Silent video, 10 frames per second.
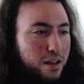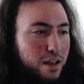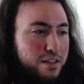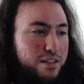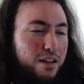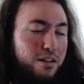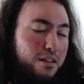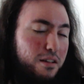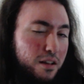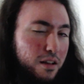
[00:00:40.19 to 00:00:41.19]
and said,
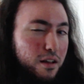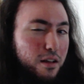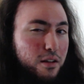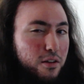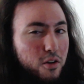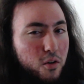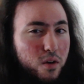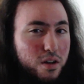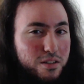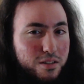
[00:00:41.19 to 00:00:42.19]
you know
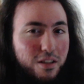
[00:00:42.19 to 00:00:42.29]
what?